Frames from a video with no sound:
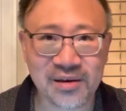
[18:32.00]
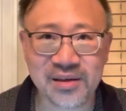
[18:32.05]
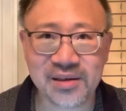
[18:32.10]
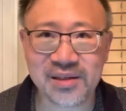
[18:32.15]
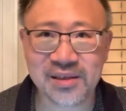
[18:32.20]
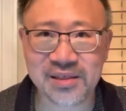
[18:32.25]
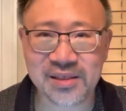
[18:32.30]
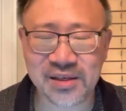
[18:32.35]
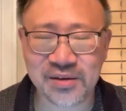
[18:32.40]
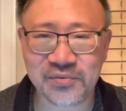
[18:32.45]

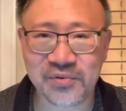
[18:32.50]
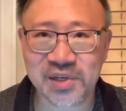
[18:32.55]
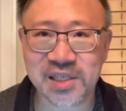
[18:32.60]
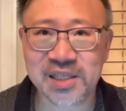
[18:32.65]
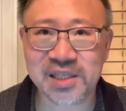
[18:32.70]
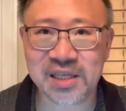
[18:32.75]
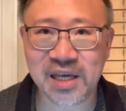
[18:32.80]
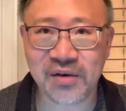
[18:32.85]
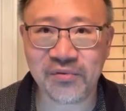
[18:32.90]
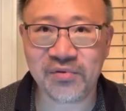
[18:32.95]
set for
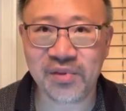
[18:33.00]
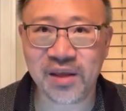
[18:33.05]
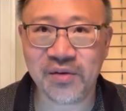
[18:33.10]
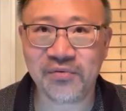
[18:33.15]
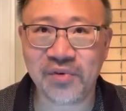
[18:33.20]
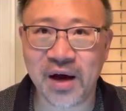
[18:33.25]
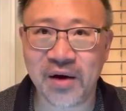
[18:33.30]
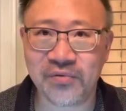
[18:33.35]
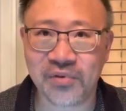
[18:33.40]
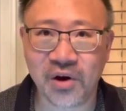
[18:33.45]
seventy
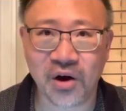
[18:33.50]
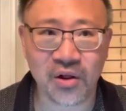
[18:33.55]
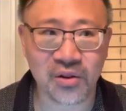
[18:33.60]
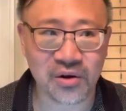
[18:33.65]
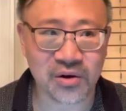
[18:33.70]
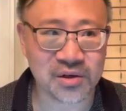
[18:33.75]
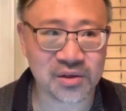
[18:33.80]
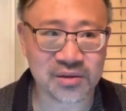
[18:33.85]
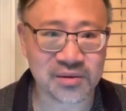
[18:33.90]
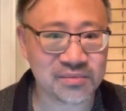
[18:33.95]
five
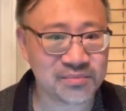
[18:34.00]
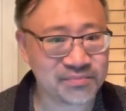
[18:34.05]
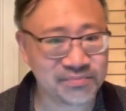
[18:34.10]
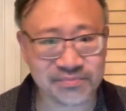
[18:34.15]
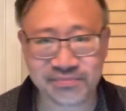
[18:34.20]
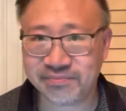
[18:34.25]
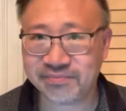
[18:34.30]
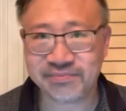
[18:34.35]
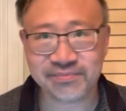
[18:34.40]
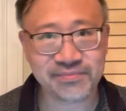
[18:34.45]
dollars
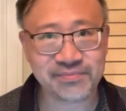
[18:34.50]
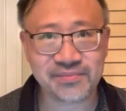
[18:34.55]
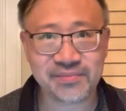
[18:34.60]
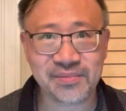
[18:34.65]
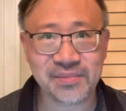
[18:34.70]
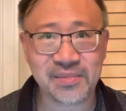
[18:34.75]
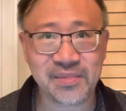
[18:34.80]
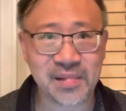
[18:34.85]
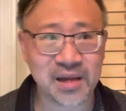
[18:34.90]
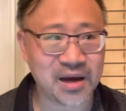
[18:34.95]

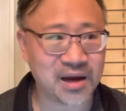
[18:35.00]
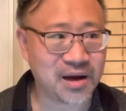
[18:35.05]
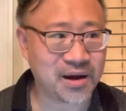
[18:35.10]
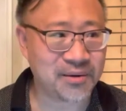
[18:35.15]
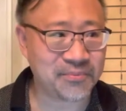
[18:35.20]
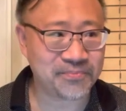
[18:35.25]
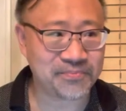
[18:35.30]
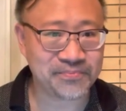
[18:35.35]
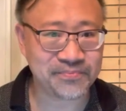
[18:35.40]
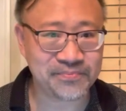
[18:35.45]

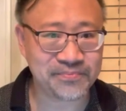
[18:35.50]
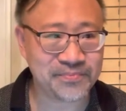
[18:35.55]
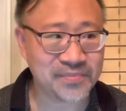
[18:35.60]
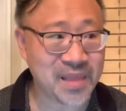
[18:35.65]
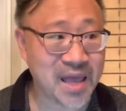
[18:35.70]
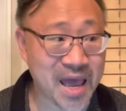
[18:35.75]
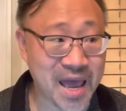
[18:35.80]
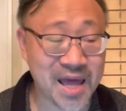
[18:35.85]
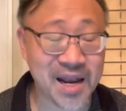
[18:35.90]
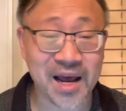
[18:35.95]
um,
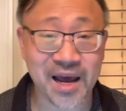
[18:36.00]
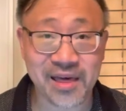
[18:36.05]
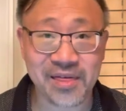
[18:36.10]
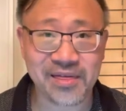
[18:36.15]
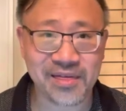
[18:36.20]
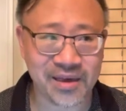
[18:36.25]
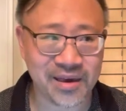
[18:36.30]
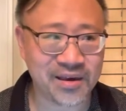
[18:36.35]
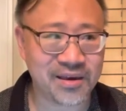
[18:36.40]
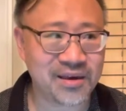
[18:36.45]
and I
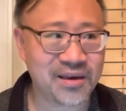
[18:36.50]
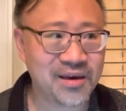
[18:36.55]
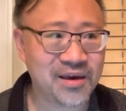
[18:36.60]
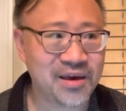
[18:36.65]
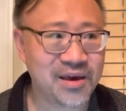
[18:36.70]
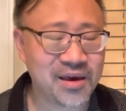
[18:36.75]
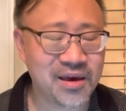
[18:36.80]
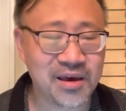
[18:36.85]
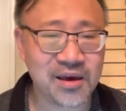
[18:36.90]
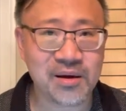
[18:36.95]
think,
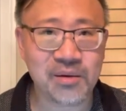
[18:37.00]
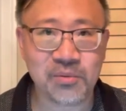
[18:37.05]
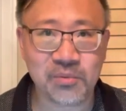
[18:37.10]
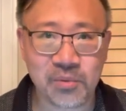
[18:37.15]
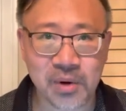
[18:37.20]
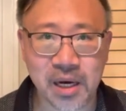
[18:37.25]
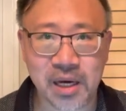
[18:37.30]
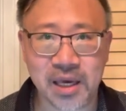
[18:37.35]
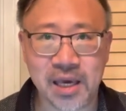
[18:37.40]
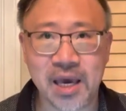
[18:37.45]

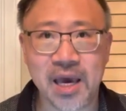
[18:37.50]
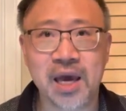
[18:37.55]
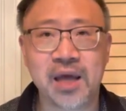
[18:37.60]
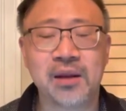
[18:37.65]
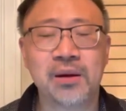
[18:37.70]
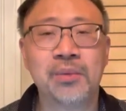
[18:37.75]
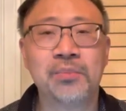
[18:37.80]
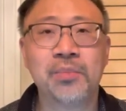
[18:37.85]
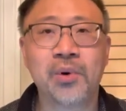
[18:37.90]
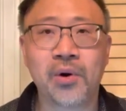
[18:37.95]

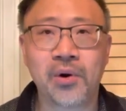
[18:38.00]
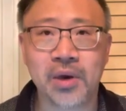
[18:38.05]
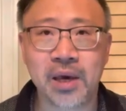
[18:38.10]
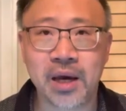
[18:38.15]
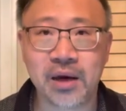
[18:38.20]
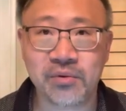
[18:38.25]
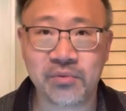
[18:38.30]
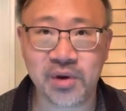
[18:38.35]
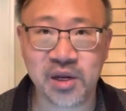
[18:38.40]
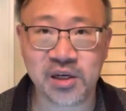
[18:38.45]
again,
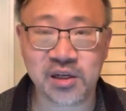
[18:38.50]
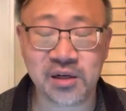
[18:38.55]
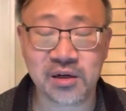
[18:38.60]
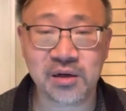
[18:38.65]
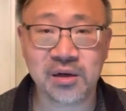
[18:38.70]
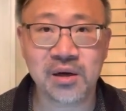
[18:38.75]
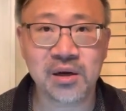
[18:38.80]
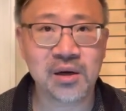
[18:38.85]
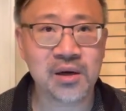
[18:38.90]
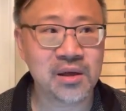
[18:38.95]
Pauillac region,
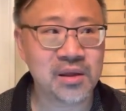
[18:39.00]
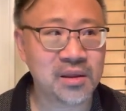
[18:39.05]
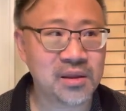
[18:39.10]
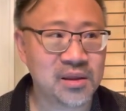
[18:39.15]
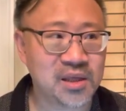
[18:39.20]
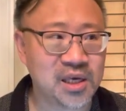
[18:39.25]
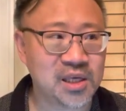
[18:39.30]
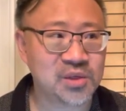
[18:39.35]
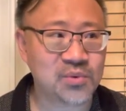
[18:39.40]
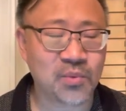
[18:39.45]

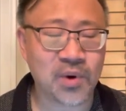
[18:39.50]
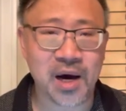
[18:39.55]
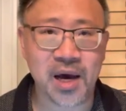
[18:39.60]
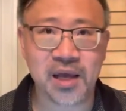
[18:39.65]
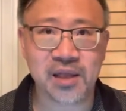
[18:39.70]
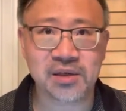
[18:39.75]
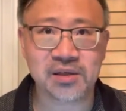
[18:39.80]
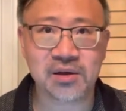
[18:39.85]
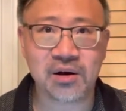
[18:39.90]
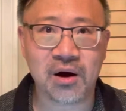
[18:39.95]
these
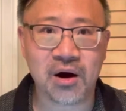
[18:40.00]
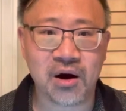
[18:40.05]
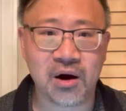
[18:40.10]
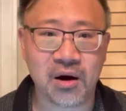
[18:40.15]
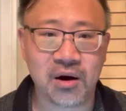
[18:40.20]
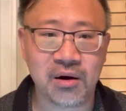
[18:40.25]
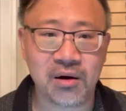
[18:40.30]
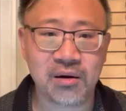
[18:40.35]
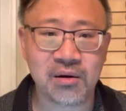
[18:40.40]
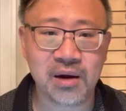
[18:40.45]
wines
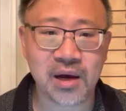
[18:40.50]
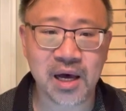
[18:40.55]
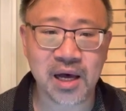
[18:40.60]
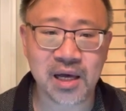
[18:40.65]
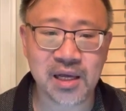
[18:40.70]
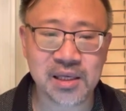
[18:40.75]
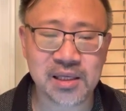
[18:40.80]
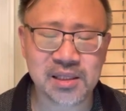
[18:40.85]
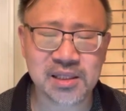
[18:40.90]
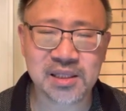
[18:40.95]
are uh,
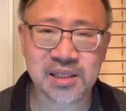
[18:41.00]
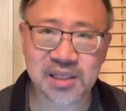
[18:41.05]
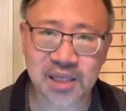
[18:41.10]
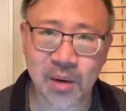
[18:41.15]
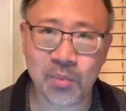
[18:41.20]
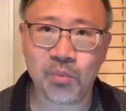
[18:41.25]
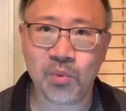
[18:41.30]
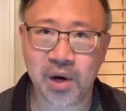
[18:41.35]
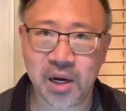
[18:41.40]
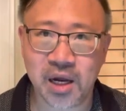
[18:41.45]

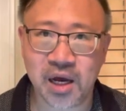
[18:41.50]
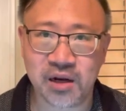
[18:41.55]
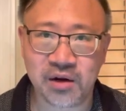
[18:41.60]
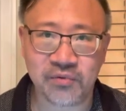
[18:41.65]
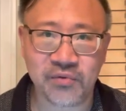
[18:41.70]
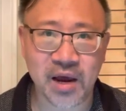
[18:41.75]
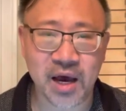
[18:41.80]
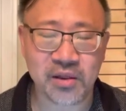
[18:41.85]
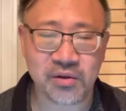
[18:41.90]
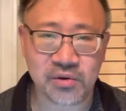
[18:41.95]
somewhat
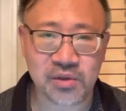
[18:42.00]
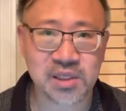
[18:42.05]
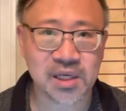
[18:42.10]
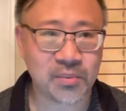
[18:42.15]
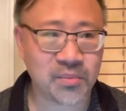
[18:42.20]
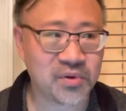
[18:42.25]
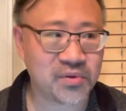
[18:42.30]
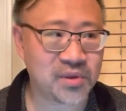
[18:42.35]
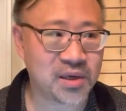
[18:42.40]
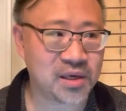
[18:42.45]
undervalued.
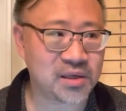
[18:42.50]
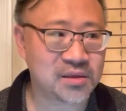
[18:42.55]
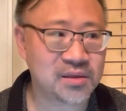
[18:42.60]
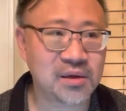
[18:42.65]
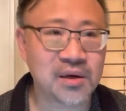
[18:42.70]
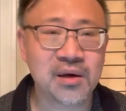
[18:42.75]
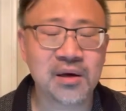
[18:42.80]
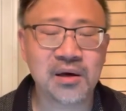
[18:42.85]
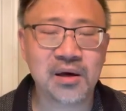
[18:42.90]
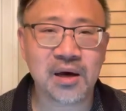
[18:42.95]
Some of these
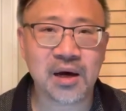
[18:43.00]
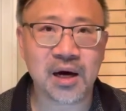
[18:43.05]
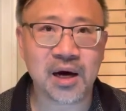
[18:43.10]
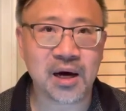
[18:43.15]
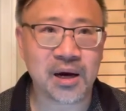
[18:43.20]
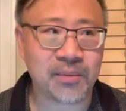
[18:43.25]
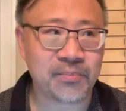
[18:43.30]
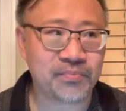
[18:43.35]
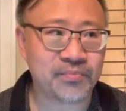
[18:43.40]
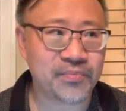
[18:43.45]

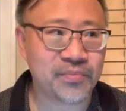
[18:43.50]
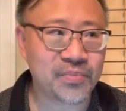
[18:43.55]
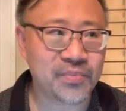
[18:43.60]
um,